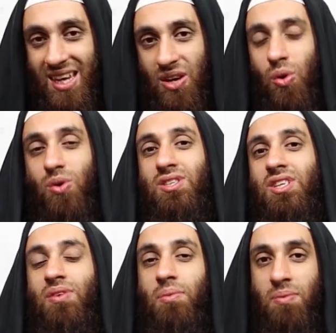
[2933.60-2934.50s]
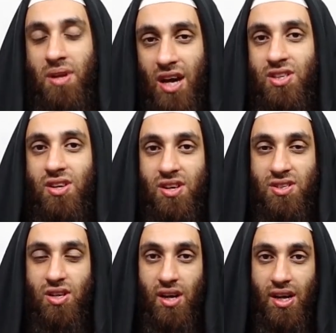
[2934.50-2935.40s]
He quotes this from Ibn Hajar
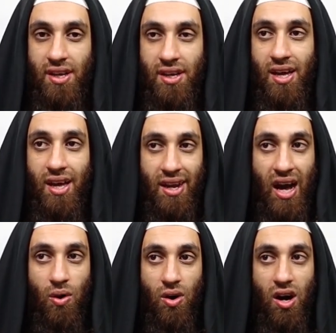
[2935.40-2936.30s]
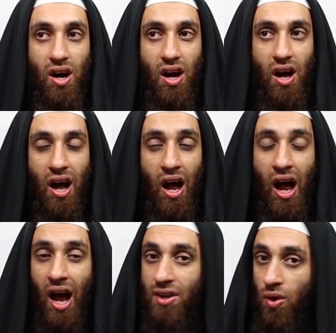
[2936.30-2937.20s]
al-Asqalani. Now,
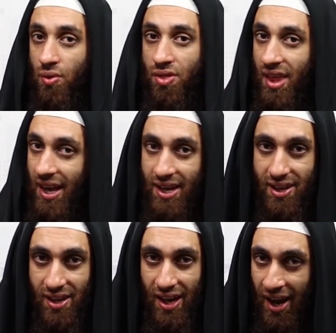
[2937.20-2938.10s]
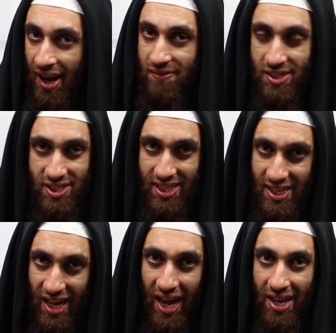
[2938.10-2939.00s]
I don't think, and I haven't
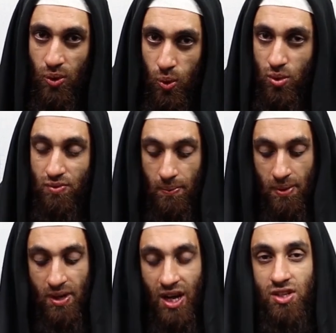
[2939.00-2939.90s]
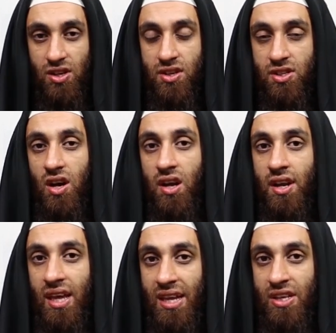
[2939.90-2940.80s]
seen a quote from Ibn Hajar
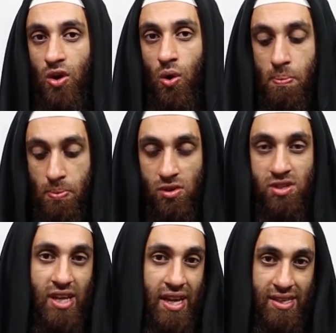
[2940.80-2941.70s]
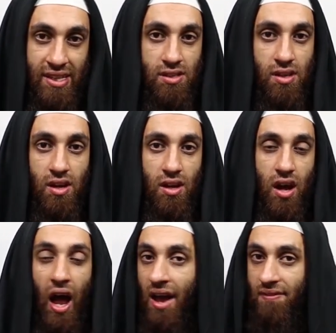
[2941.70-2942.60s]
al-Asqalani in his own book state this.
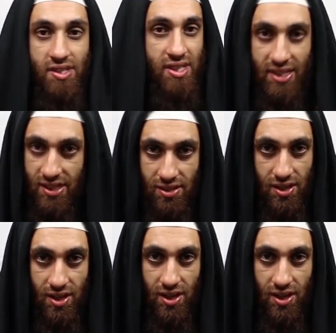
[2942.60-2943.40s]
I haven't seen this.